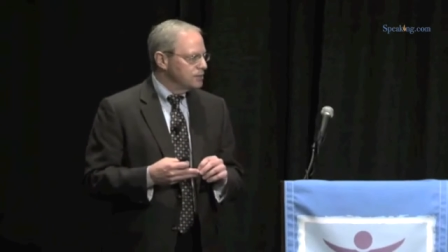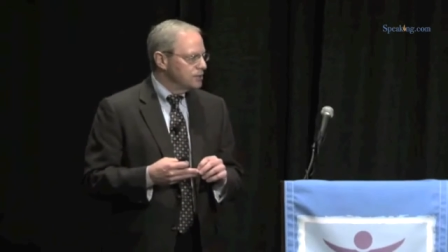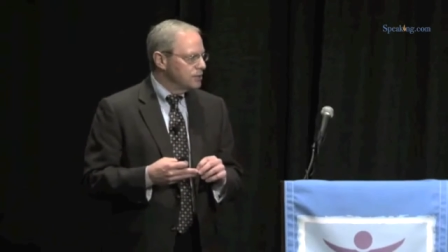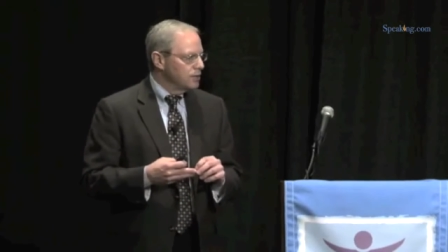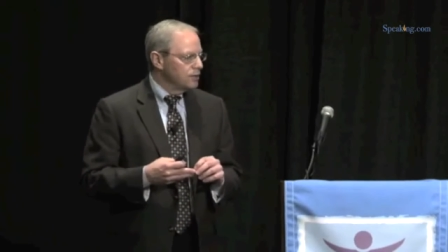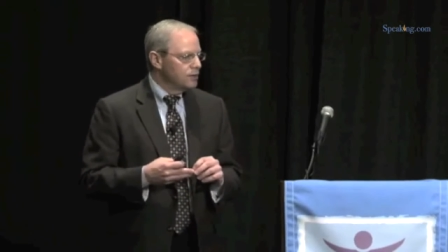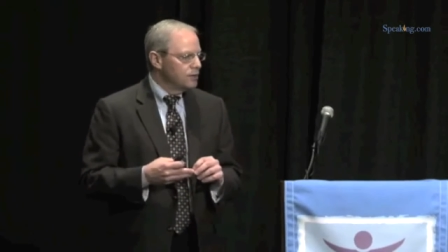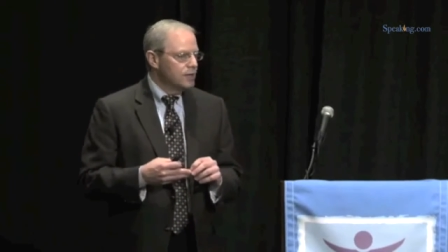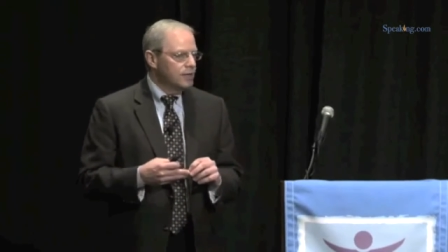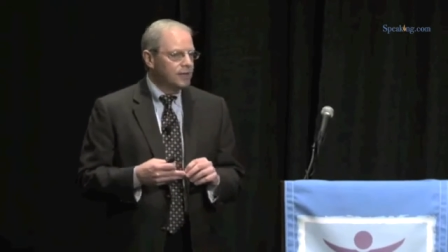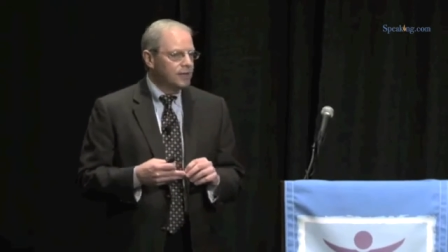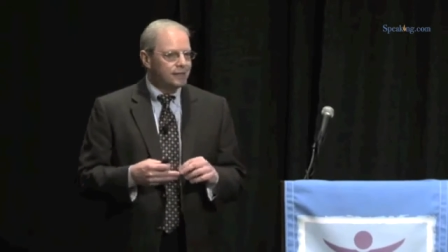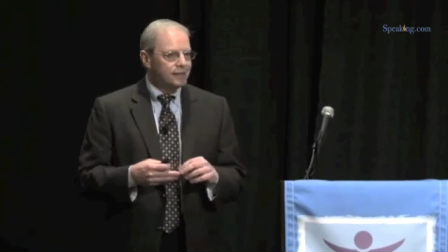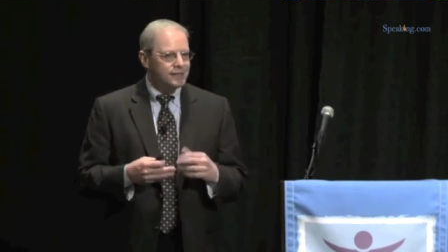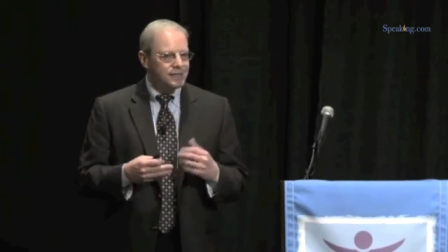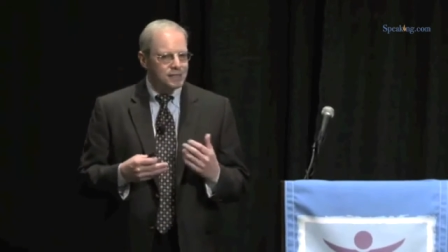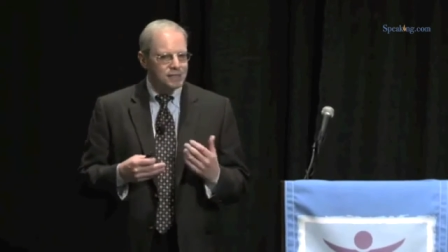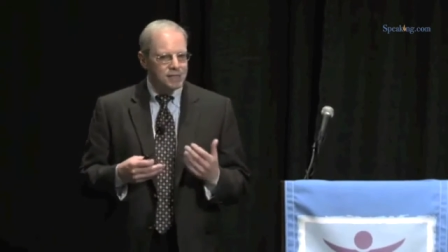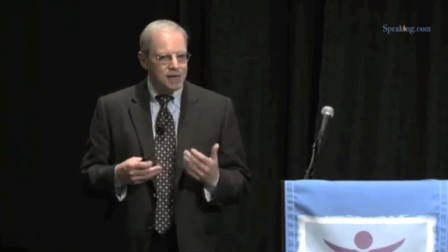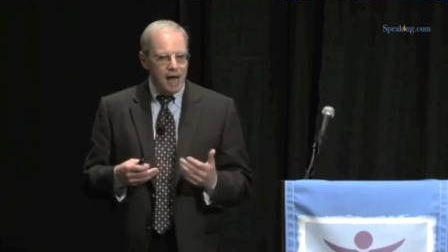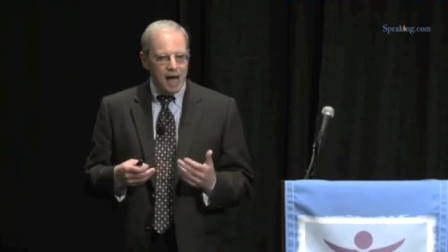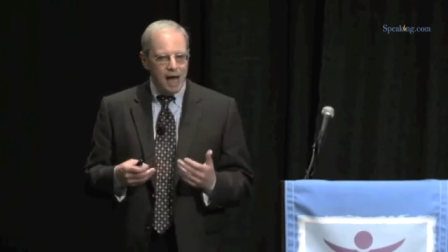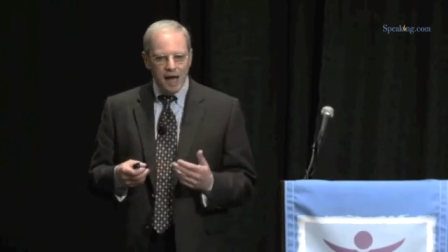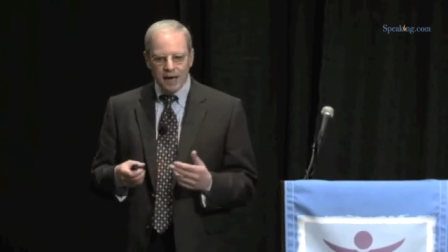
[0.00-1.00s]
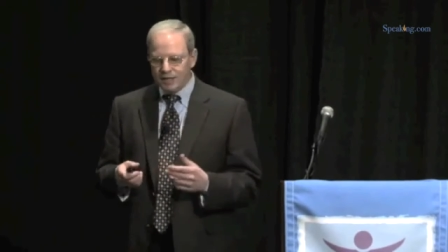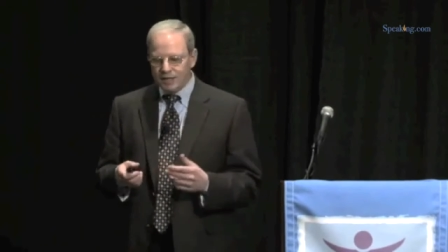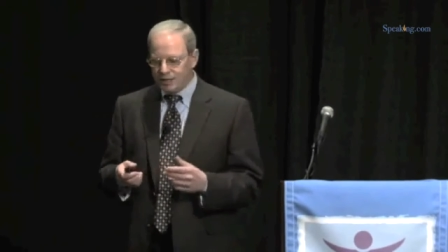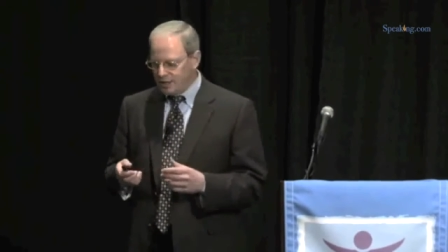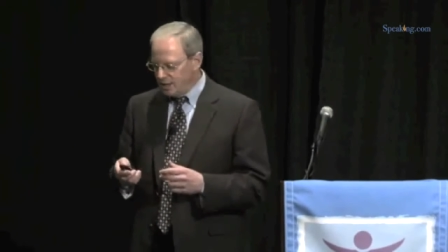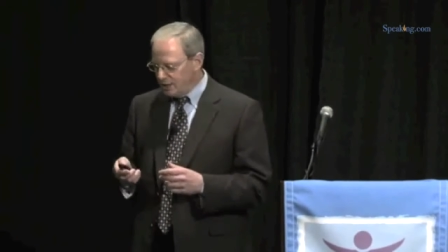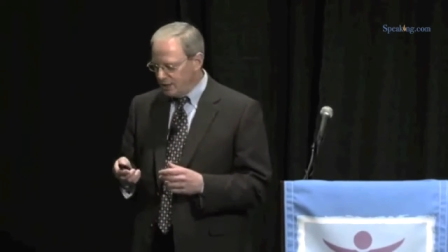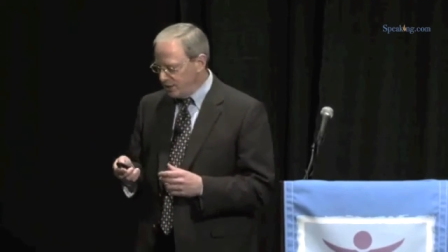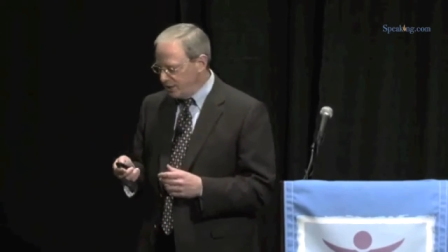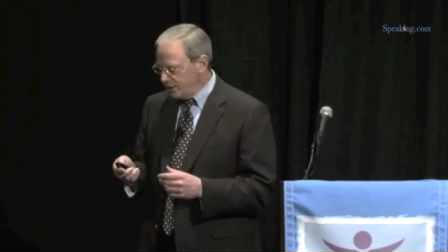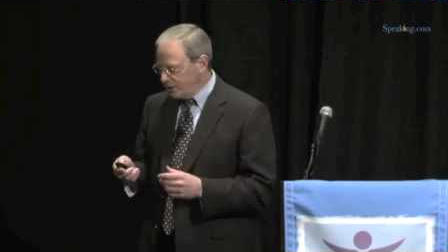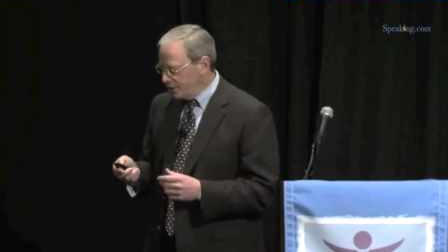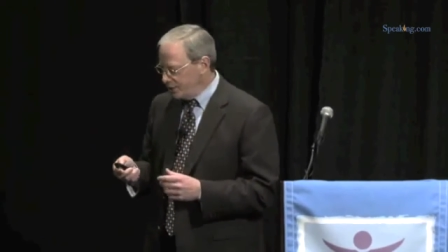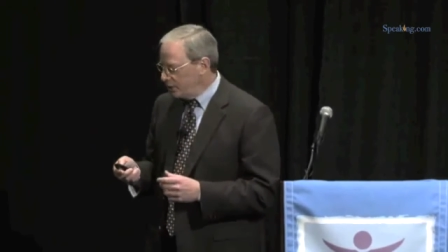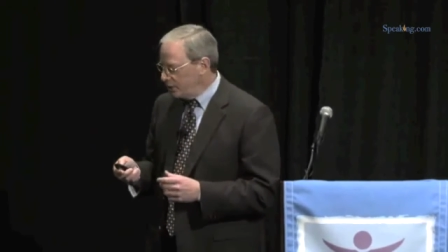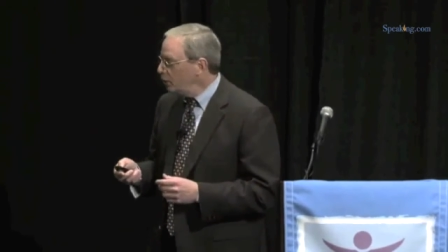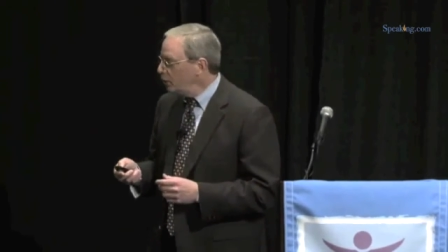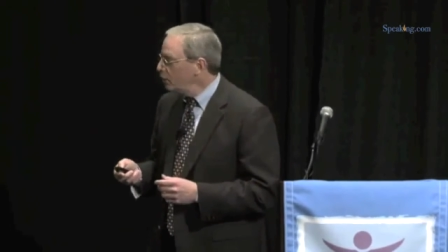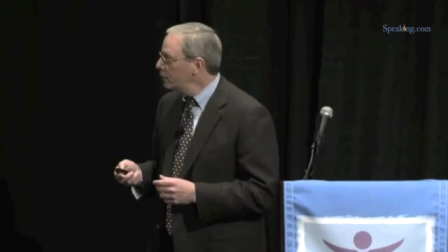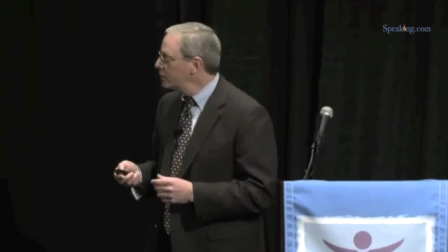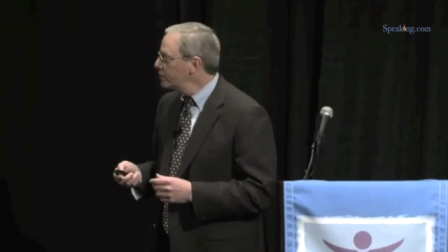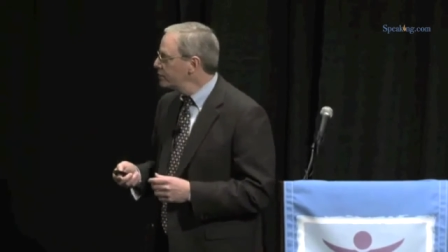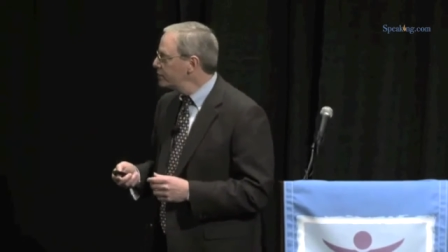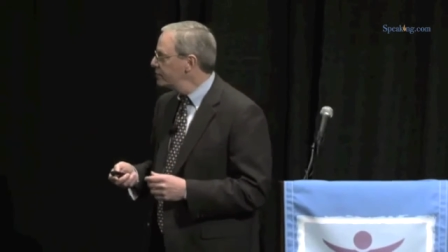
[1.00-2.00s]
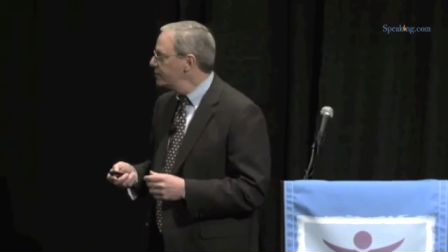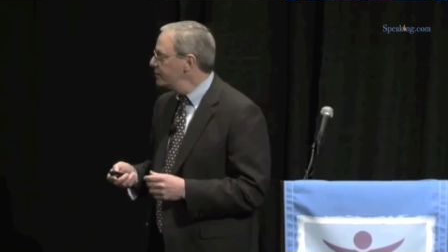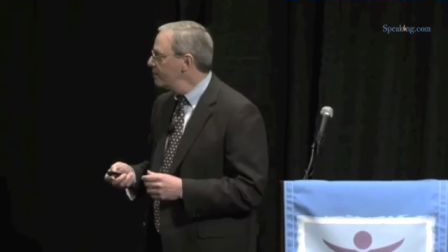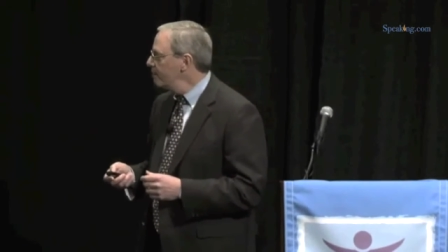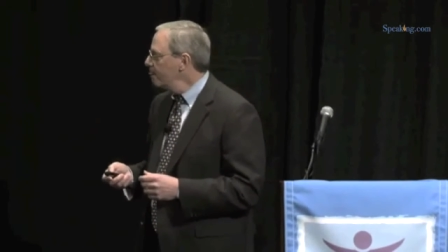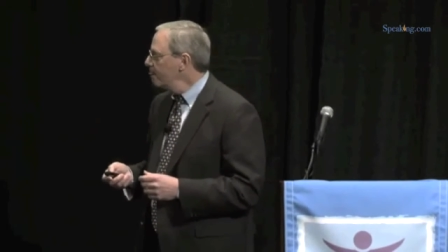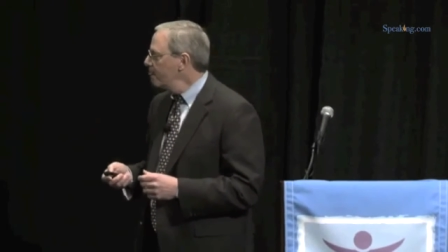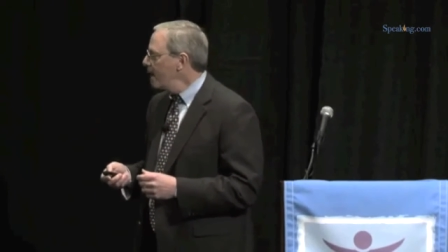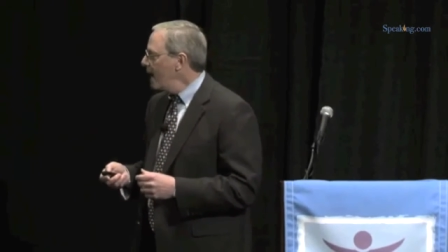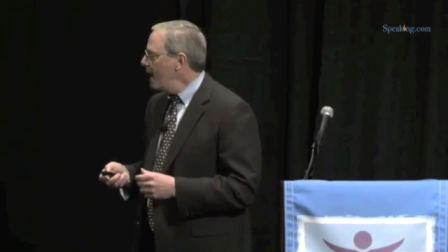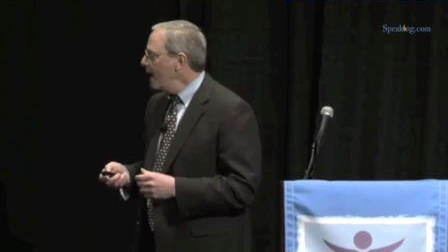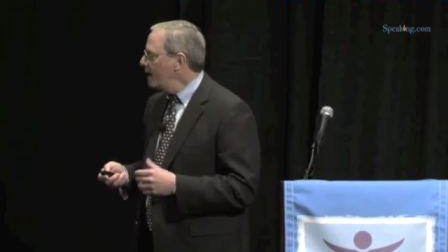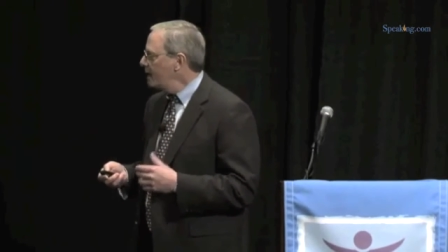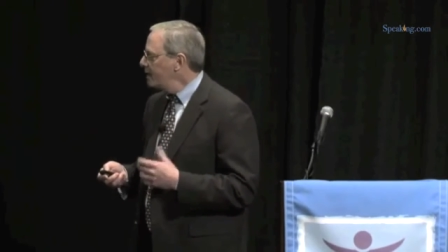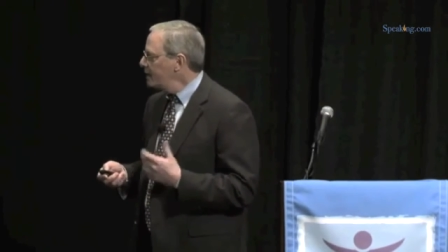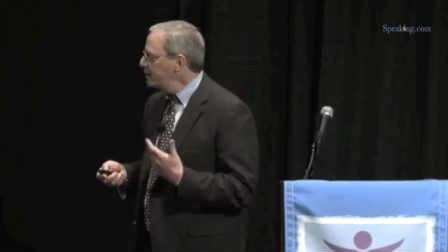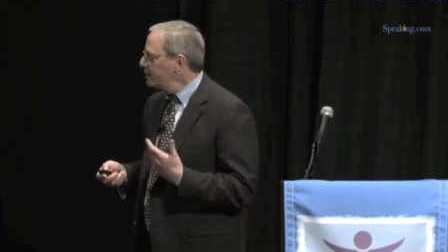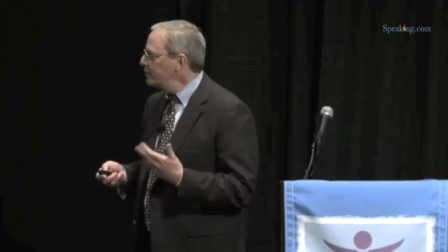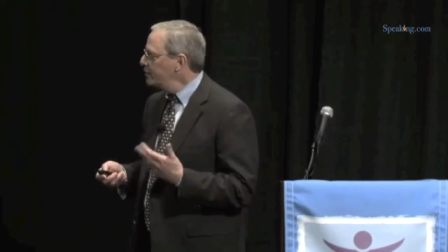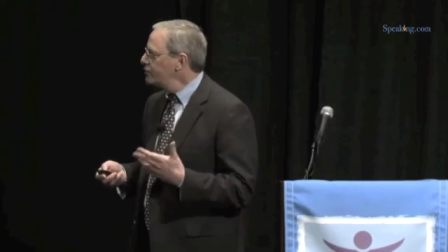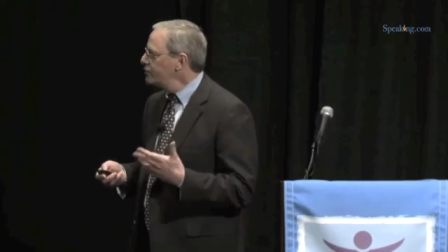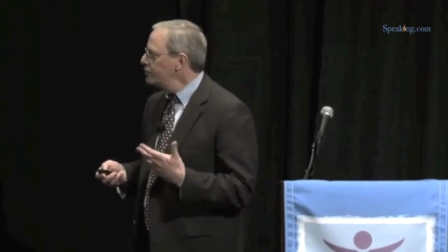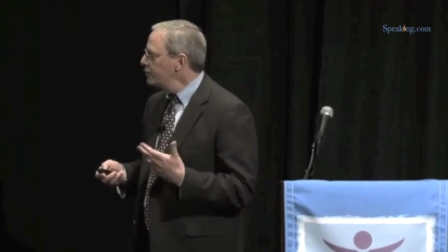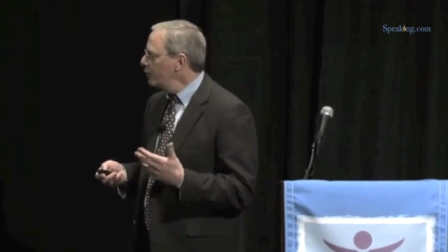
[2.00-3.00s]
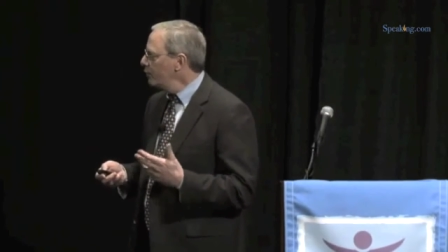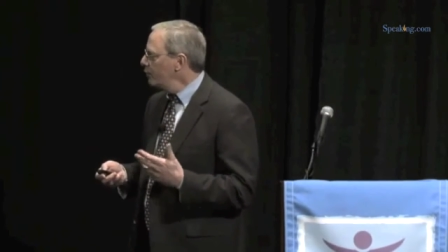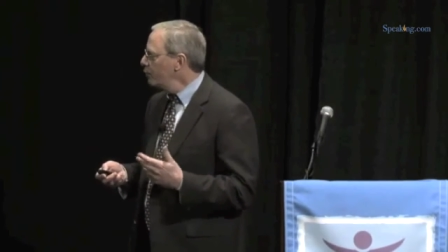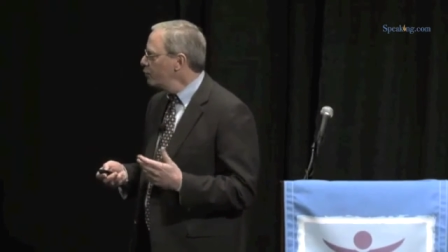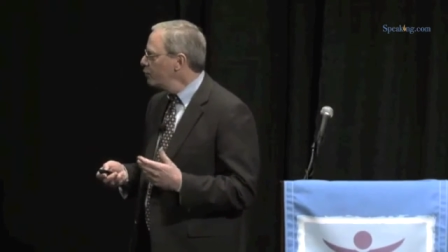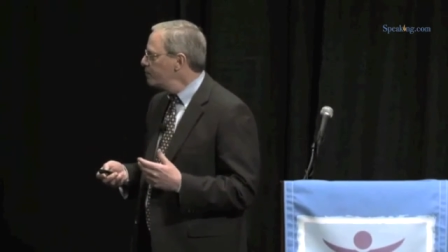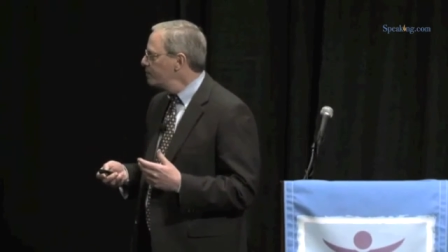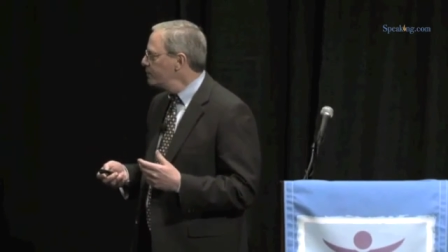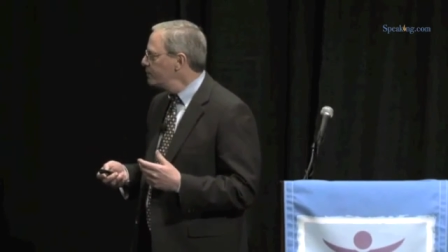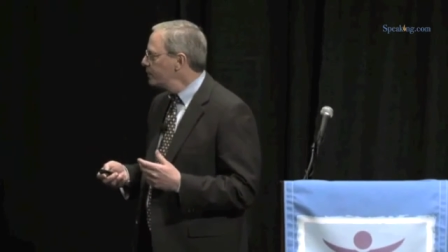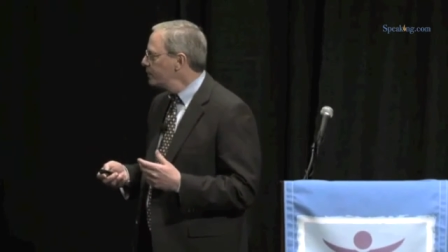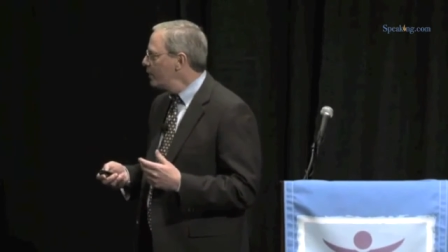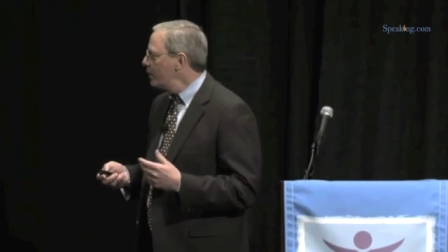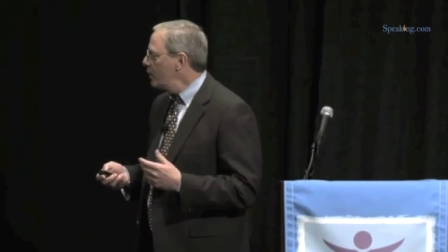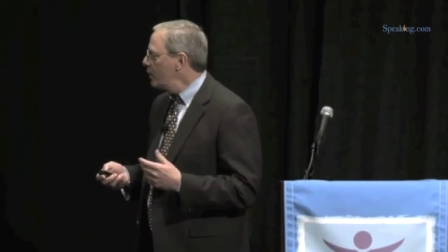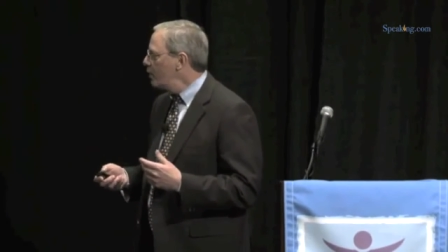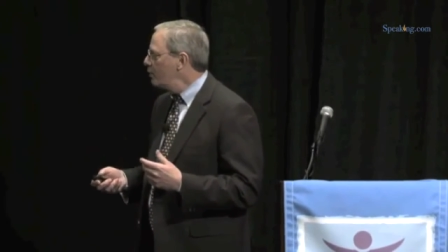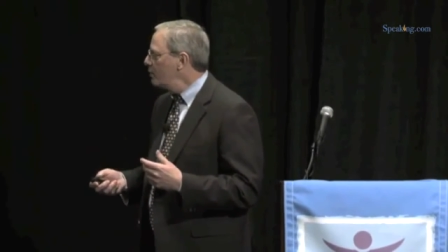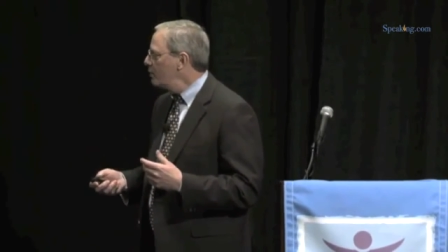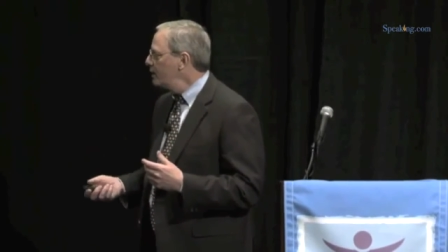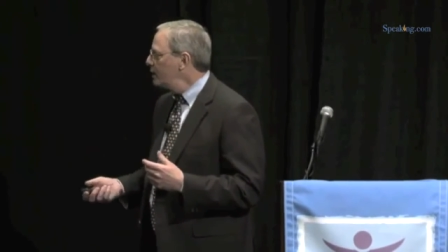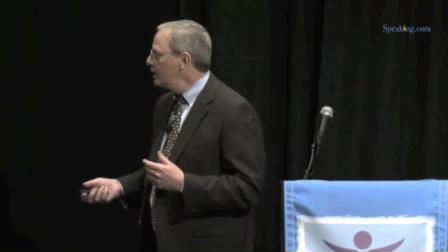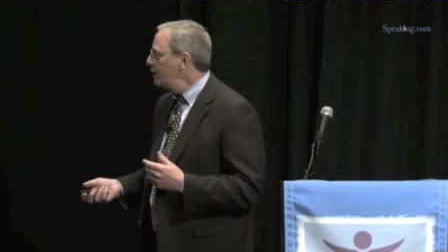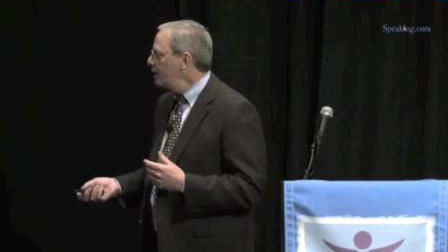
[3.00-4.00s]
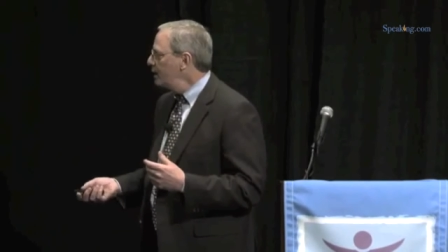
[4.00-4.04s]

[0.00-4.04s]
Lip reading: So this is not as easy as it looks, and I think there's still room to go.